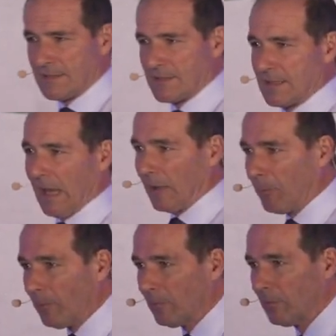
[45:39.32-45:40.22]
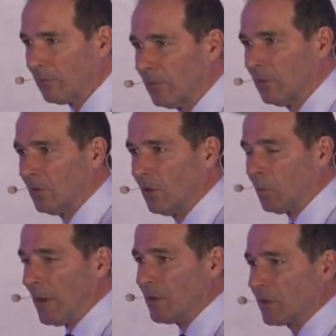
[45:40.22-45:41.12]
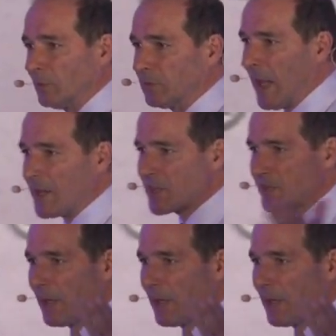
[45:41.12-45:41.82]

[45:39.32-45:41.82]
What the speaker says: sustainable? When compliance and